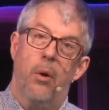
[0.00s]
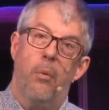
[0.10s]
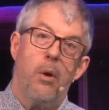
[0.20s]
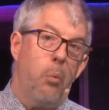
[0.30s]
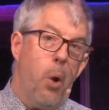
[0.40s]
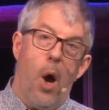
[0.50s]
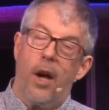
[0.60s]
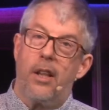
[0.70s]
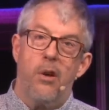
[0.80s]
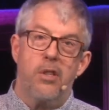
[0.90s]
We
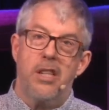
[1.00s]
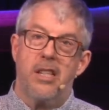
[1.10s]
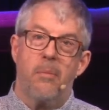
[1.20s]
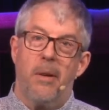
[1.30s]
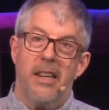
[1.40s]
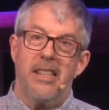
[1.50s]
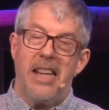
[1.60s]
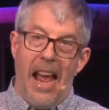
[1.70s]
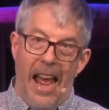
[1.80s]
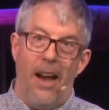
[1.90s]
work those disciplines
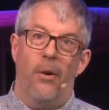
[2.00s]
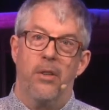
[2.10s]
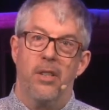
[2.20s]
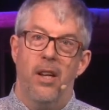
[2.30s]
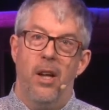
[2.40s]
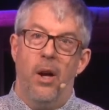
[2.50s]
out